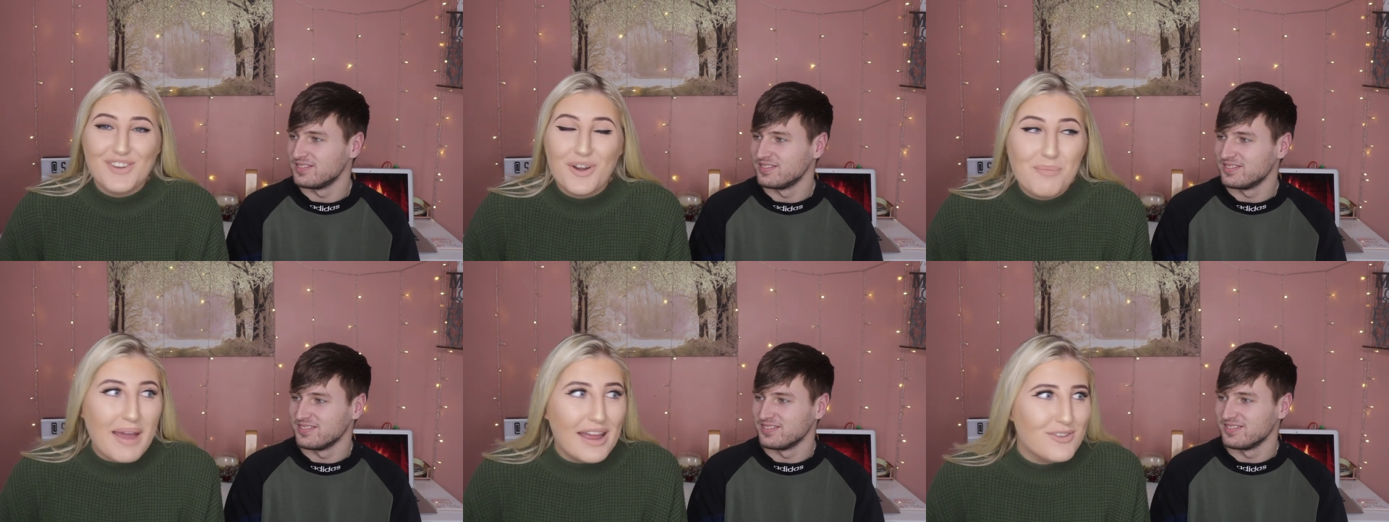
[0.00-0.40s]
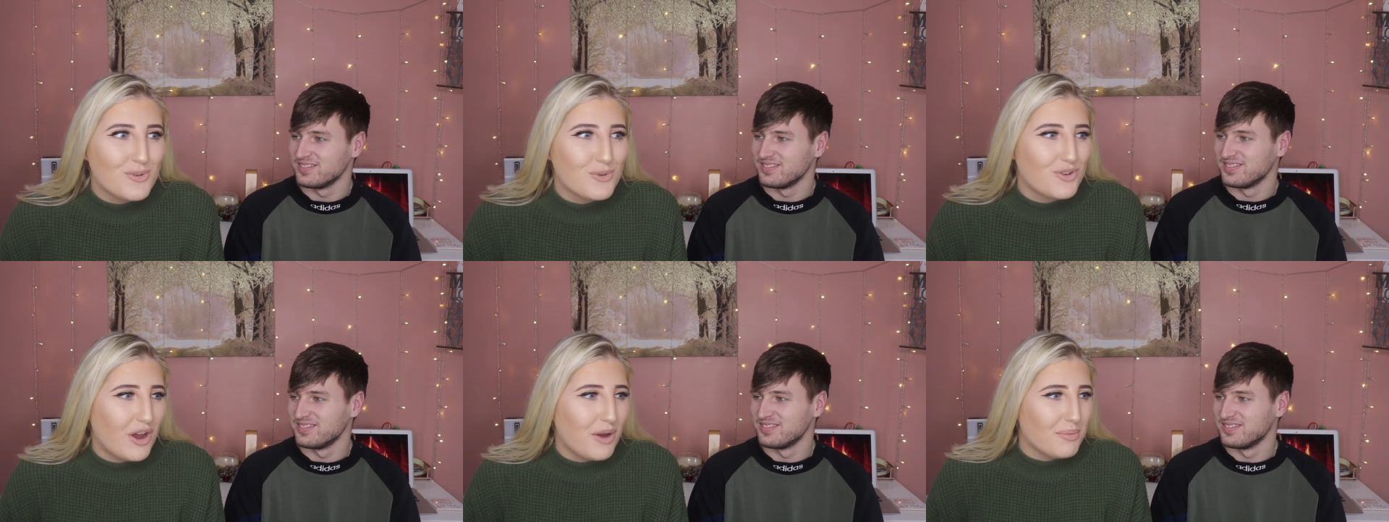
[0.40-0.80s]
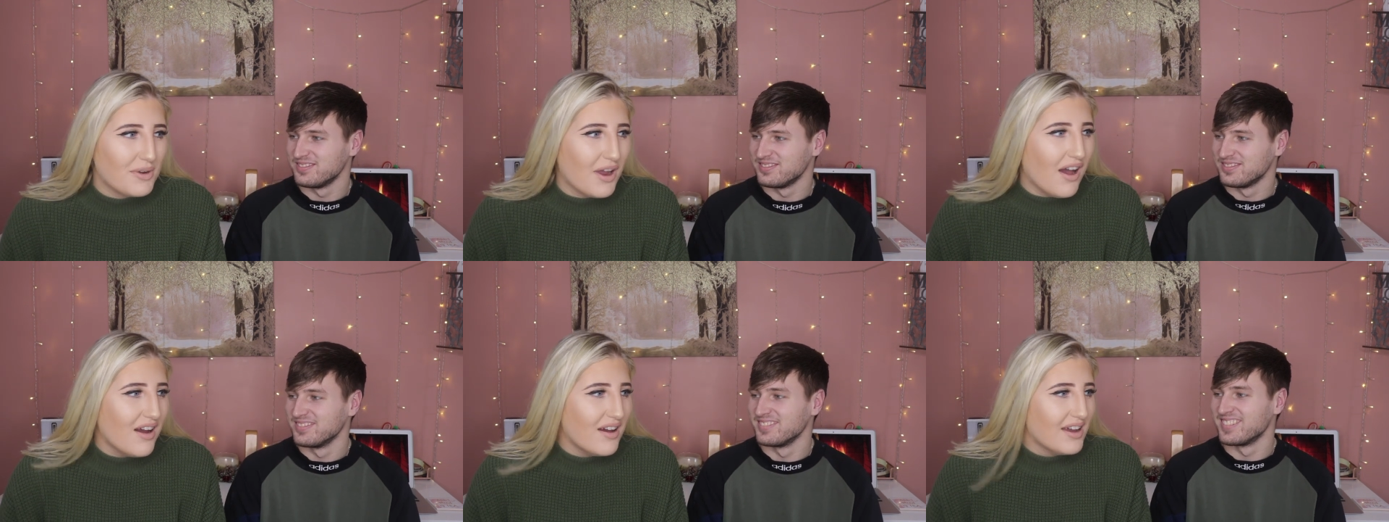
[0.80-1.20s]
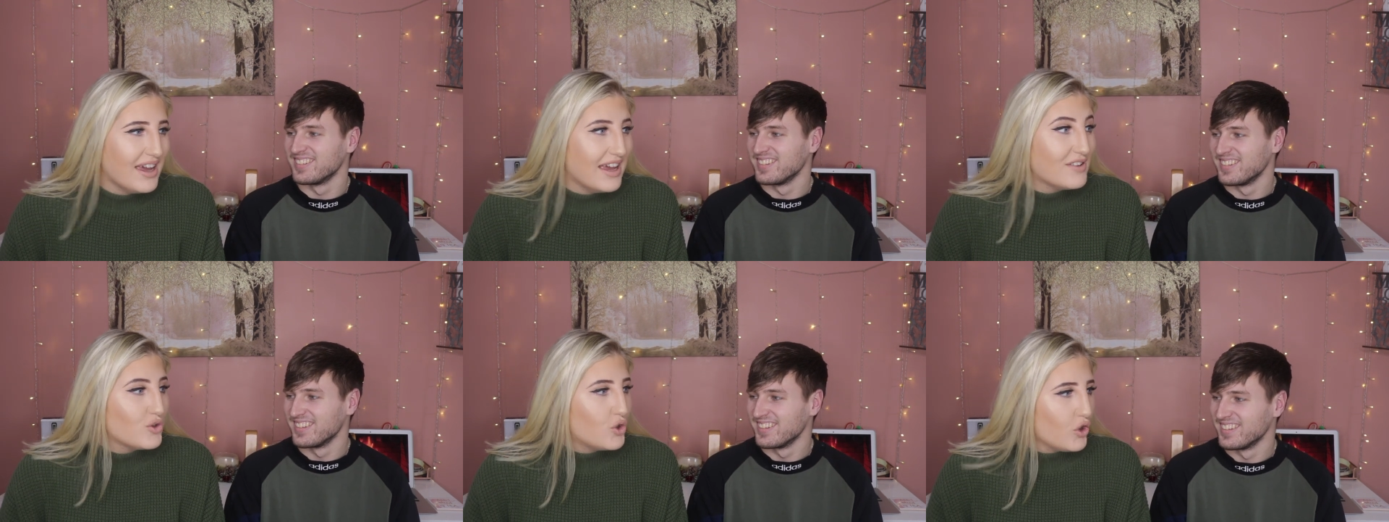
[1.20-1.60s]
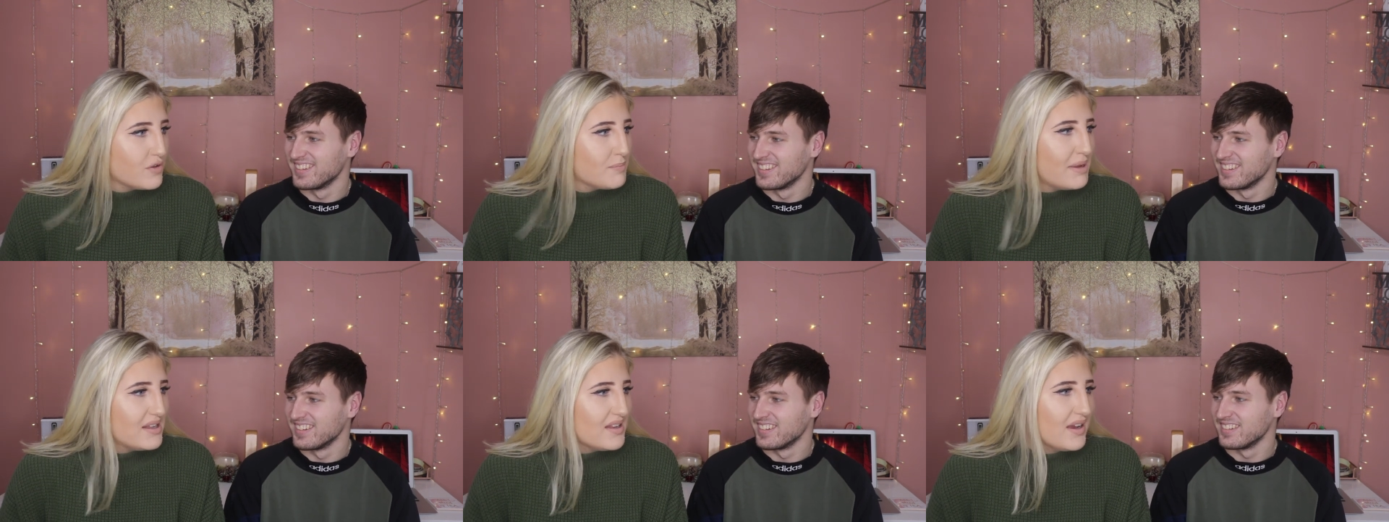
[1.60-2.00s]
Speaker 1: not a pencil sharpener, it's a
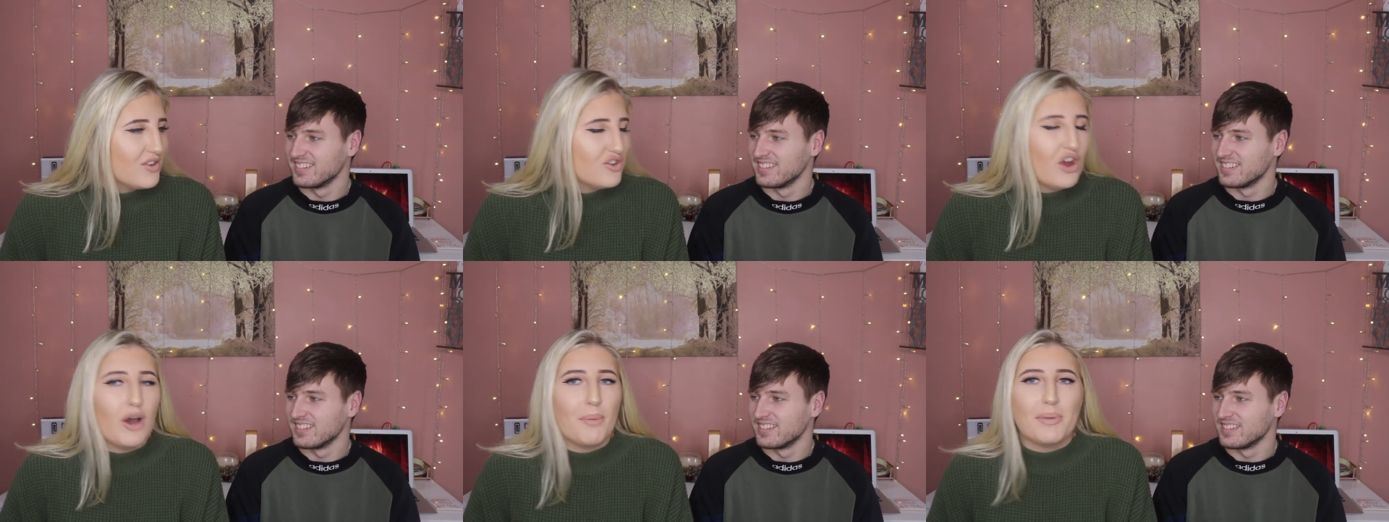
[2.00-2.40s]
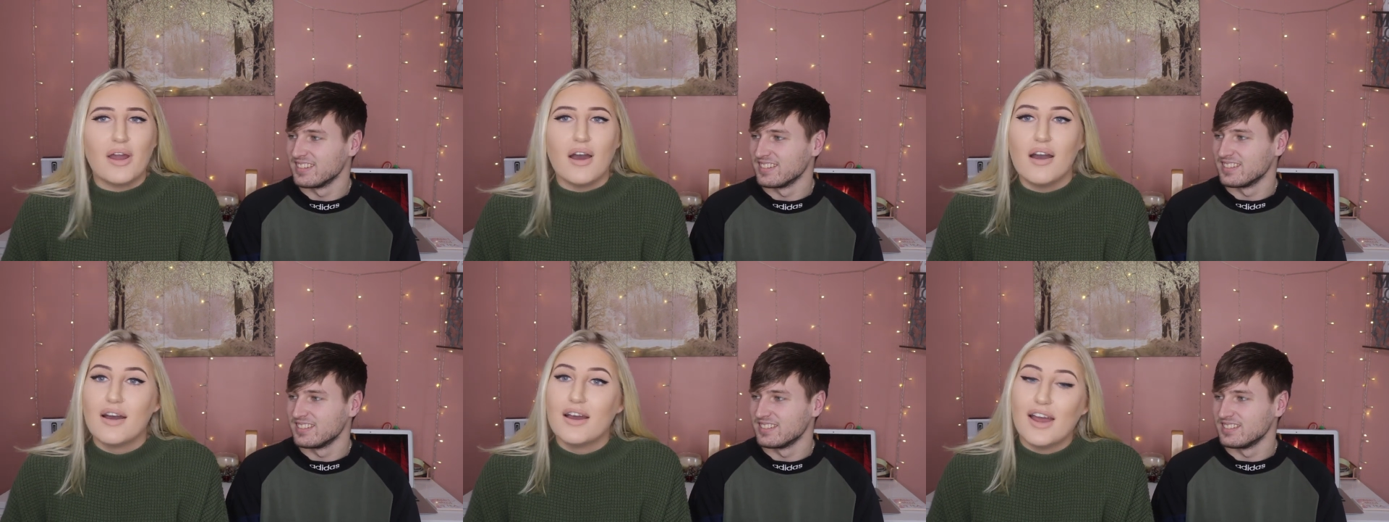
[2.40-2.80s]
cosmetic sharpener.